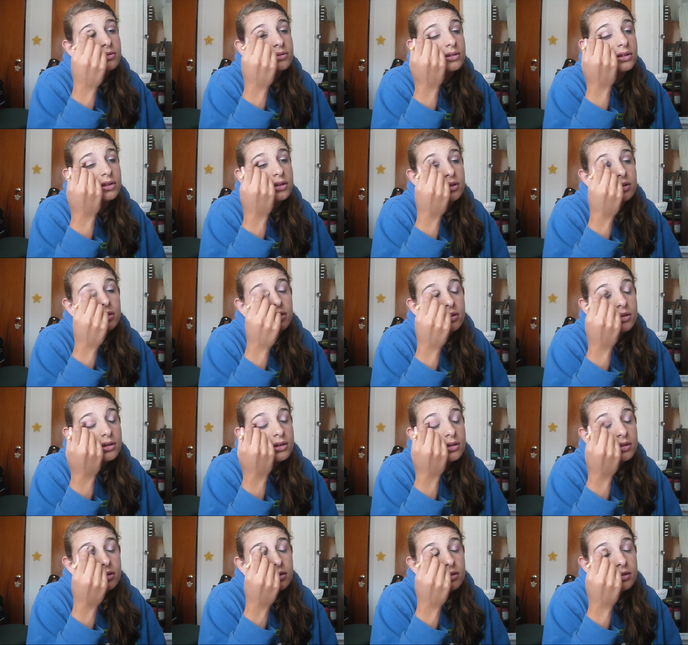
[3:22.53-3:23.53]

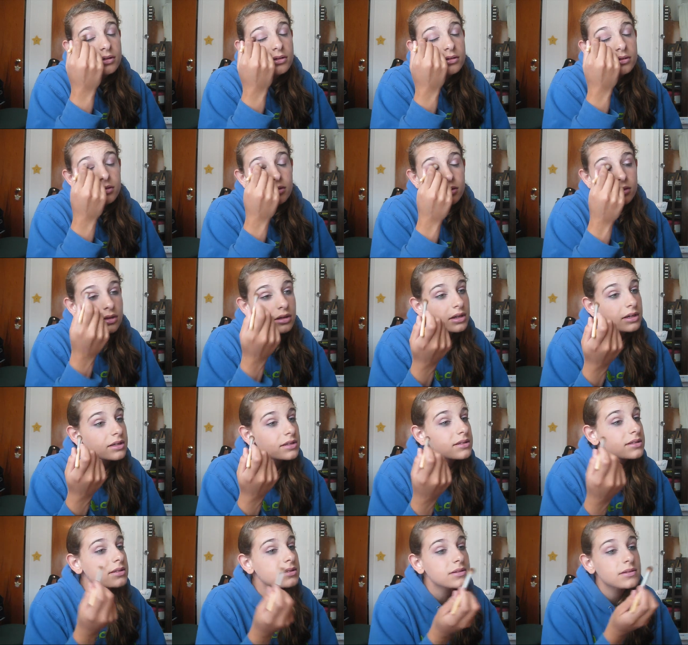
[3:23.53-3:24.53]

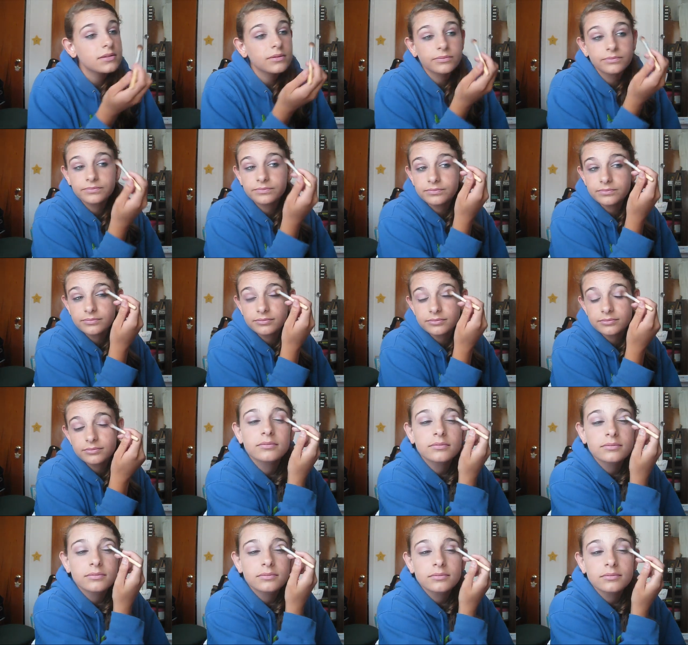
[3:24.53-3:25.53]

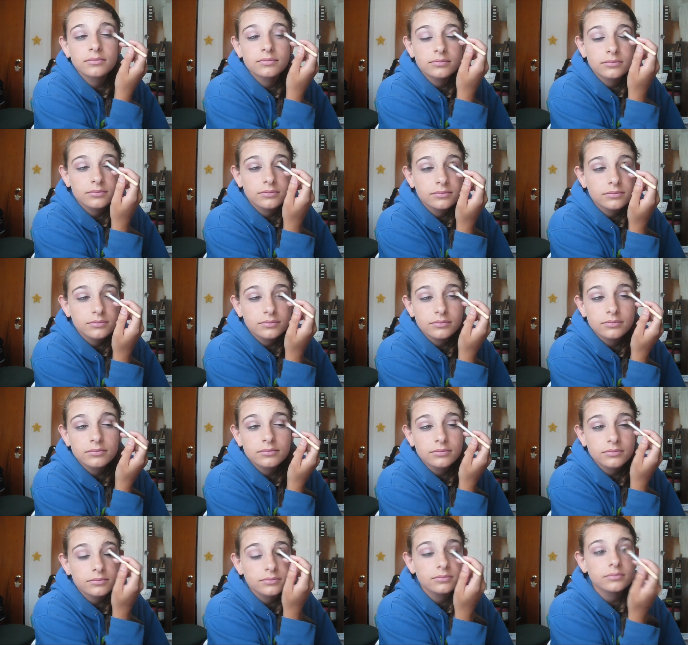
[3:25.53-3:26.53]

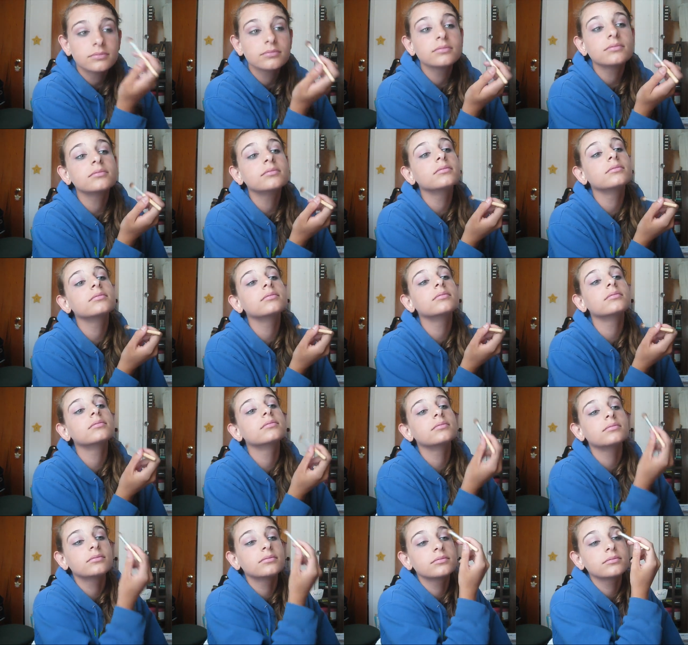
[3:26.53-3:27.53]

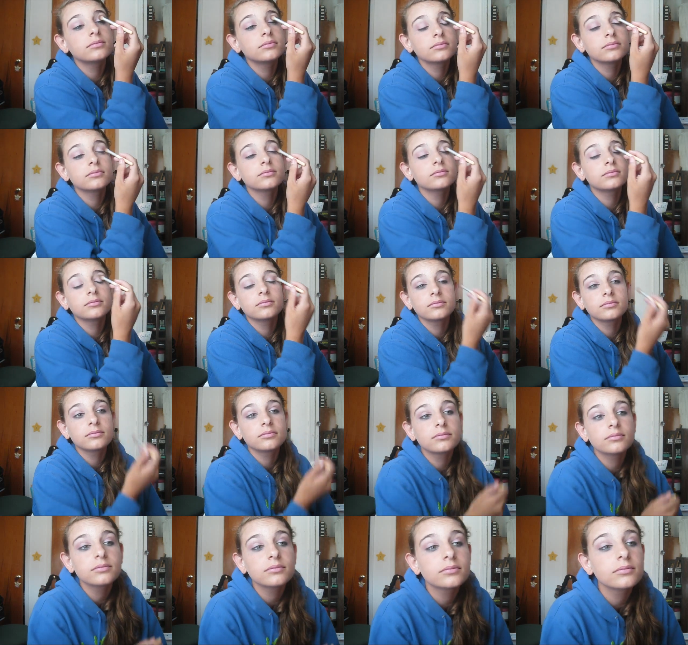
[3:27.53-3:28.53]

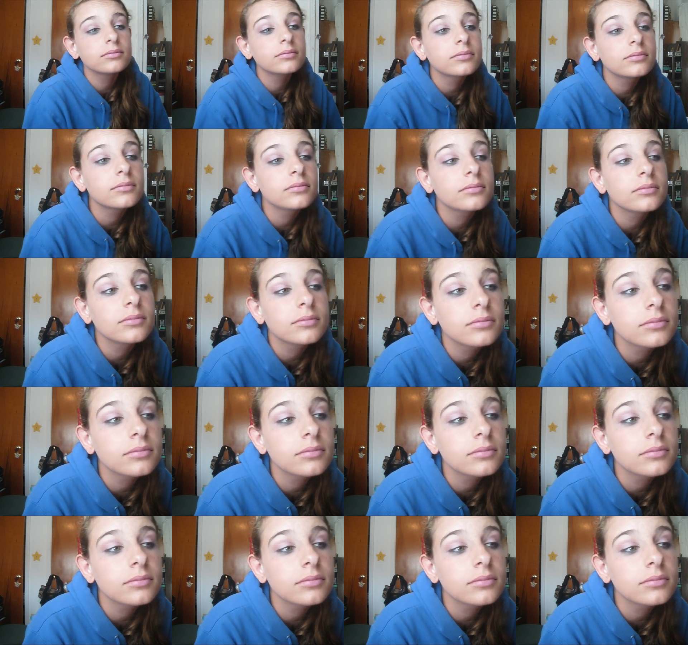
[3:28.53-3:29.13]
No one is speaking in this clip.